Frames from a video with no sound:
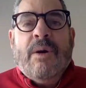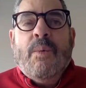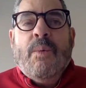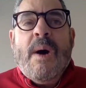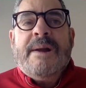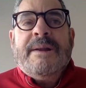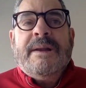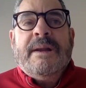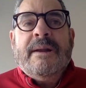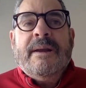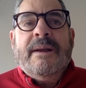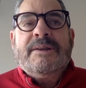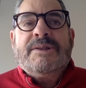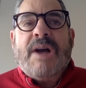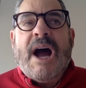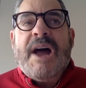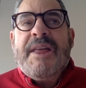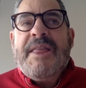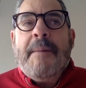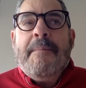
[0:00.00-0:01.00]
know what it
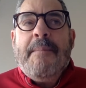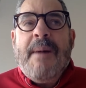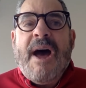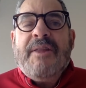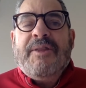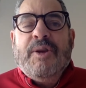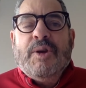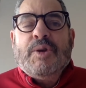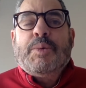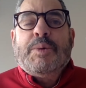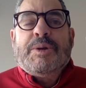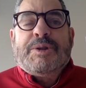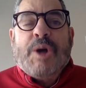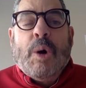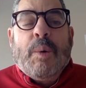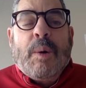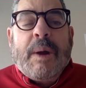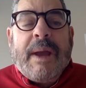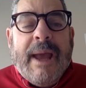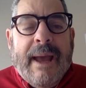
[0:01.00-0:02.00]
is. I thought Matthews was
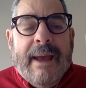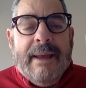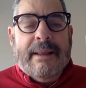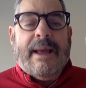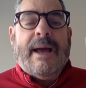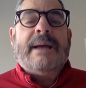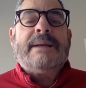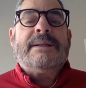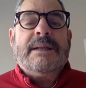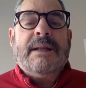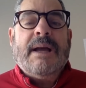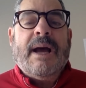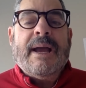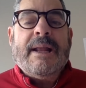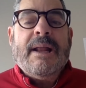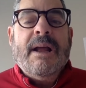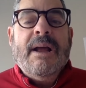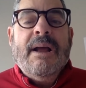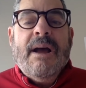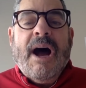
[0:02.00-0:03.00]
okay last
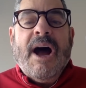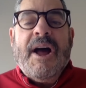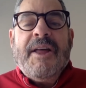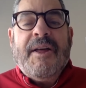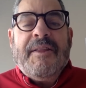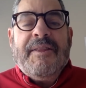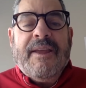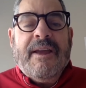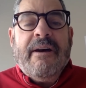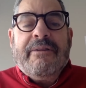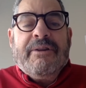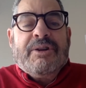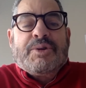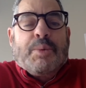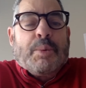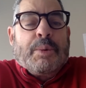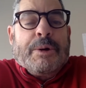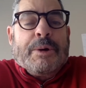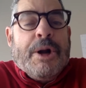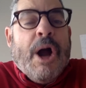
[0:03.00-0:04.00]
night. I thought the
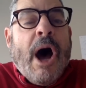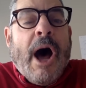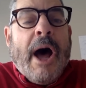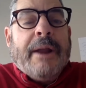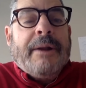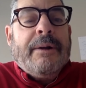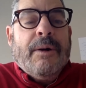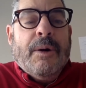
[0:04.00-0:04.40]
others were not